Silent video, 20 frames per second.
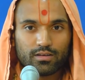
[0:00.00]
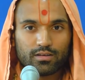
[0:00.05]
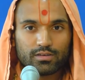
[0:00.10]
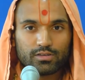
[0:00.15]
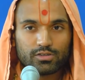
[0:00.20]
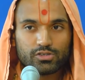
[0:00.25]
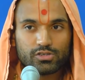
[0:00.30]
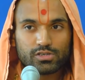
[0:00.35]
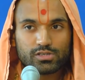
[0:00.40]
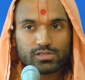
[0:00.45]

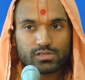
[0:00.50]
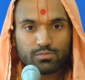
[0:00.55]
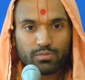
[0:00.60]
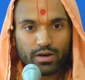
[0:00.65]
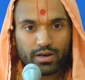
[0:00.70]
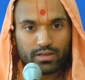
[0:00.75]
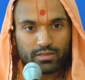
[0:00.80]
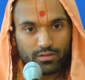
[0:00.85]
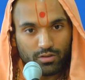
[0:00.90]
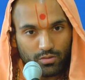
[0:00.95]
just
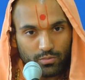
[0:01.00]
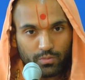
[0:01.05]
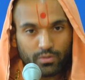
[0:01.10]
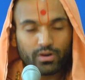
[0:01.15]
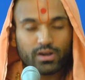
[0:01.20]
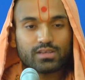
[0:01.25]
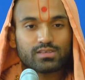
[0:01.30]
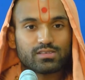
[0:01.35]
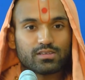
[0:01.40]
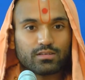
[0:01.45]
by their
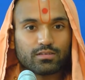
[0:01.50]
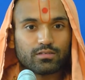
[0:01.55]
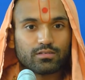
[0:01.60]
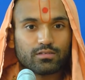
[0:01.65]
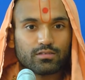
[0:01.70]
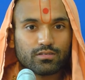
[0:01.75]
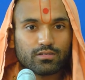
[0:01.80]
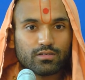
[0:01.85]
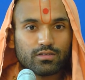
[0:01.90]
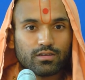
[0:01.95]
presence,
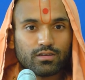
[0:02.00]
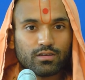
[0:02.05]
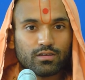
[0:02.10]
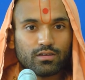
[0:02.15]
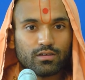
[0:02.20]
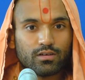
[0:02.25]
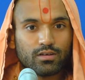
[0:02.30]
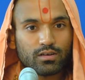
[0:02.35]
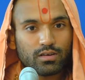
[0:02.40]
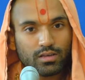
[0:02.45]

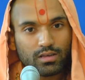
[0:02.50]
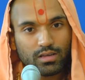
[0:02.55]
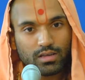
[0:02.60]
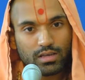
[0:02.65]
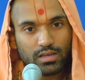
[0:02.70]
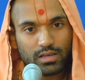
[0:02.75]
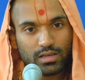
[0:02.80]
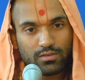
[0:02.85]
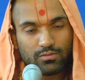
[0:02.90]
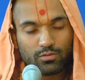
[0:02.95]

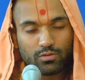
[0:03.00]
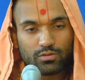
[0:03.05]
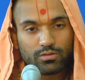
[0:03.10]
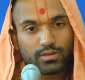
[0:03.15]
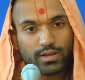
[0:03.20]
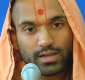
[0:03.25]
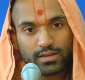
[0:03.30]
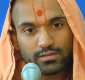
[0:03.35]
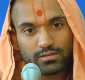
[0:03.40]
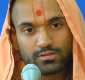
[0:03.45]
evil
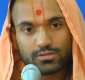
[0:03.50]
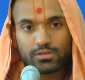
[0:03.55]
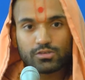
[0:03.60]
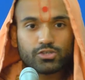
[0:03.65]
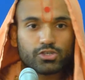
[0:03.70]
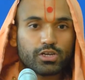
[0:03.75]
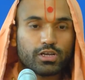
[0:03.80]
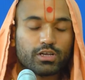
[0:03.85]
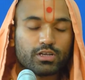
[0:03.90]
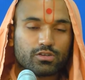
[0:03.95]
tends to
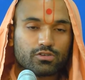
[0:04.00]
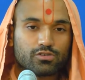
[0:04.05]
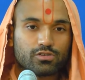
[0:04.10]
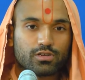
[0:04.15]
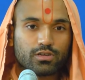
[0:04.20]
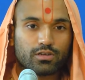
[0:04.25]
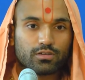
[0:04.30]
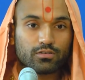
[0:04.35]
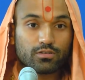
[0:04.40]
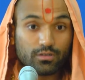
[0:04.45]
change
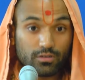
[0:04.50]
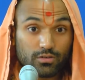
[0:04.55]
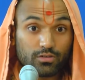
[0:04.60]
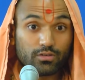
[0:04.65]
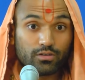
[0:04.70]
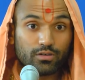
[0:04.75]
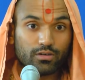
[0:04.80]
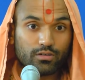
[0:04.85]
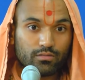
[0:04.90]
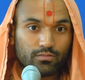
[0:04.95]
into
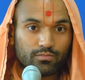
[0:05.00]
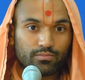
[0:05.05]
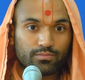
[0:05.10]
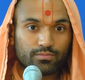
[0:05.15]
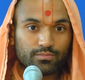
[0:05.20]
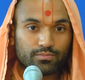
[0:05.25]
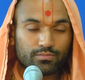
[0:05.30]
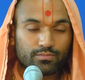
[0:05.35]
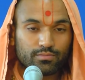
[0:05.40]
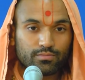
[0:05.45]
good.
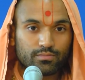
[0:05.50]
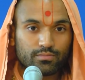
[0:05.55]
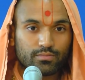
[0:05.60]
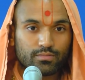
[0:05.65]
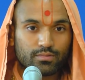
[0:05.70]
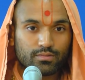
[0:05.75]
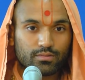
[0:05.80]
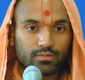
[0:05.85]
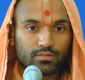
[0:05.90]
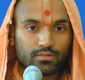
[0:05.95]

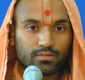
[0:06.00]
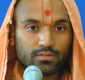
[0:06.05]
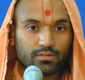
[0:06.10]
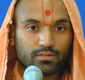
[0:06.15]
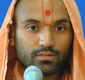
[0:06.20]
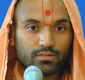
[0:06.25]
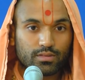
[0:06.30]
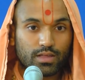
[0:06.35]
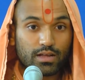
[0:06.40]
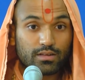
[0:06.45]

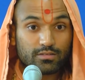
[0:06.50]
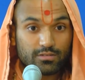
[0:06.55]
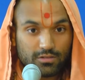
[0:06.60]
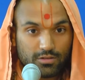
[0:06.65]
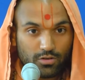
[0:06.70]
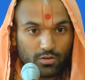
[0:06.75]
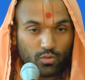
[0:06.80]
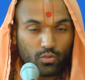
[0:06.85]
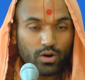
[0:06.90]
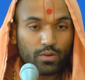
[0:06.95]
That's
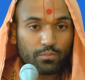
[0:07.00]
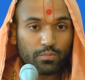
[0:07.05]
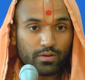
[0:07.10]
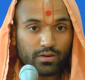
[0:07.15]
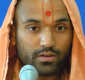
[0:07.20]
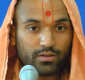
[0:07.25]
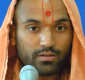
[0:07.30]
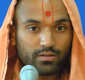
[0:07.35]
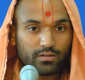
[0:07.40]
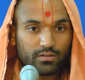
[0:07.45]
their weapon,
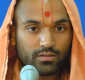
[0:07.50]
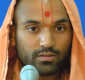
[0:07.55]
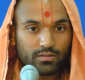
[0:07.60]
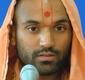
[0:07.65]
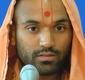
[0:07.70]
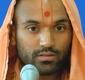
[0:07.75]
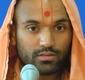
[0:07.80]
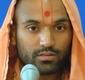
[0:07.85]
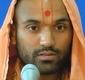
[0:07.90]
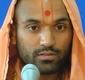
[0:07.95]

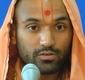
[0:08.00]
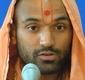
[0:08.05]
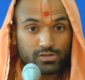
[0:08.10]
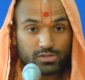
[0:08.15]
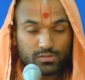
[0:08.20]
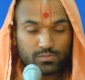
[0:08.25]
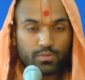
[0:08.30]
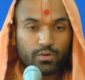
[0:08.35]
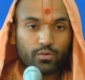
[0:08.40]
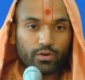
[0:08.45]
their
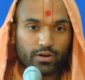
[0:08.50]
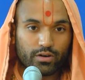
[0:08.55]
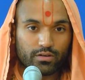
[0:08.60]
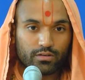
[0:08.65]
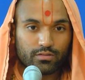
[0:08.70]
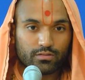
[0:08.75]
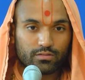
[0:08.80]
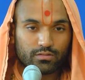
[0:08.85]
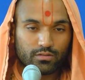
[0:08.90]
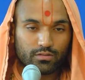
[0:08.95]
spirit,
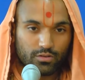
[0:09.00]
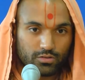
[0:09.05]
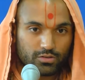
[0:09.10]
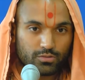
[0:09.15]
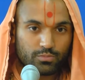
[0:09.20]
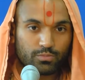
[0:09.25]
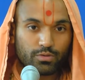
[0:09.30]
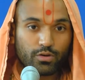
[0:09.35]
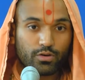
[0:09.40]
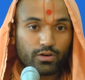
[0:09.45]
their
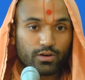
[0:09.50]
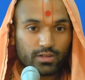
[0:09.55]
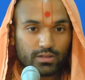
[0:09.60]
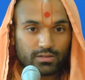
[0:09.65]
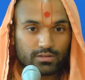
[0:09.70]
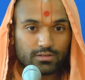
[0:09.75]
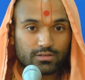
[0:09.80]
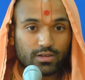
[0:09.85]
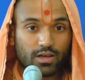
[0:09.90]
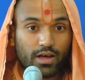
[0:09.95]
spirit
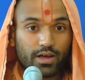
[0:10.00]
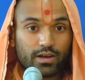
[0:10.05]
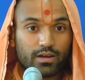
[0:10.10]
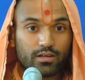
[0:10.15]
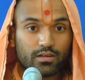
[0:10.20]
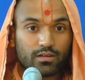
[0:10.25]
inside.